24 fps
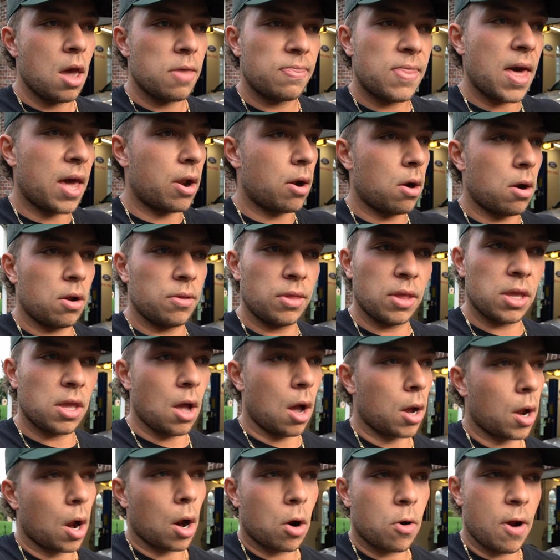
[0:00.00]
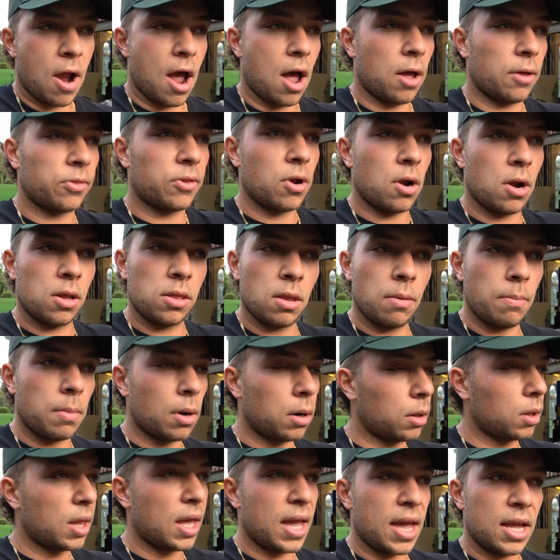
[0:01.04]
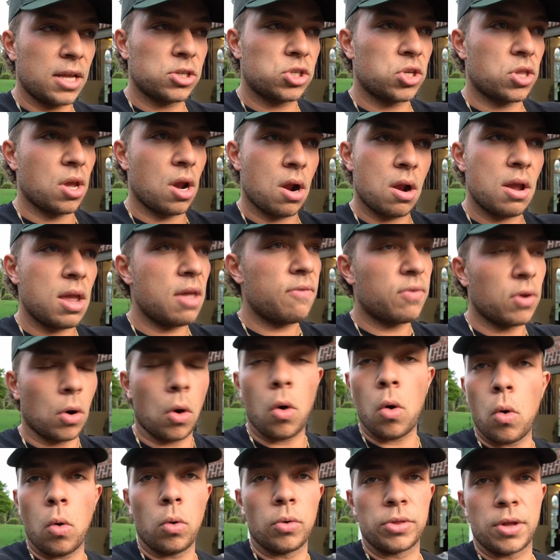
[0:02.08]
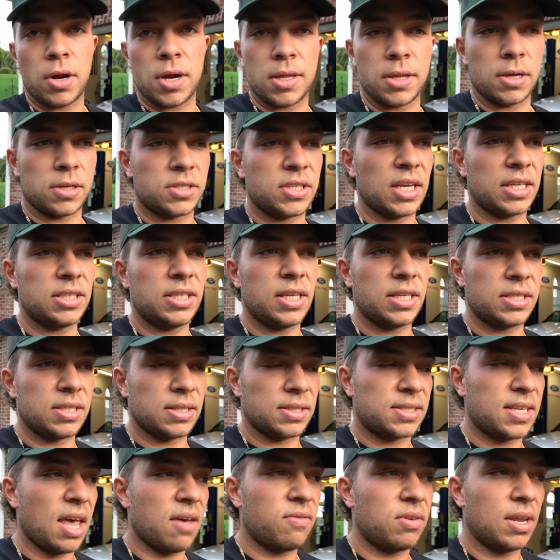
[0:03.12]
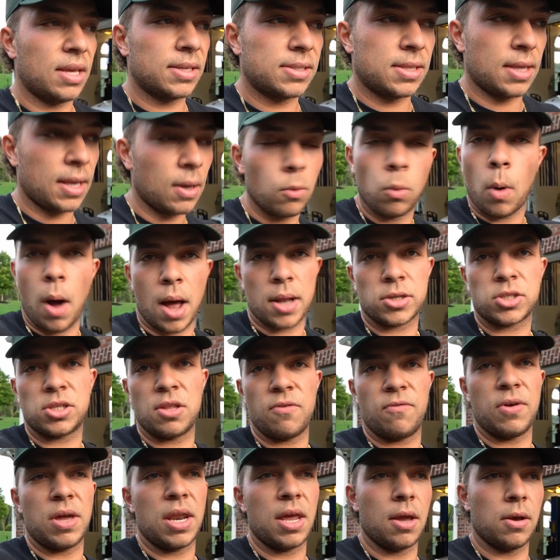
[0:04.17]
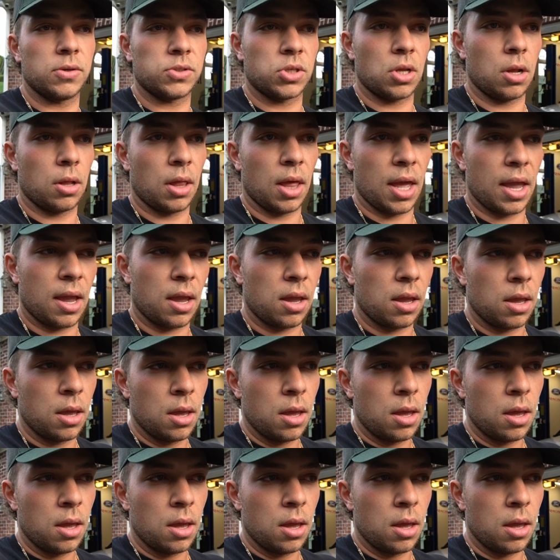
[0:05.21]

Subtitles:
that are in the younger crowd, they're in the middle age, they're even old, they're in their 60s and 70s, and they watch the videos and they're like,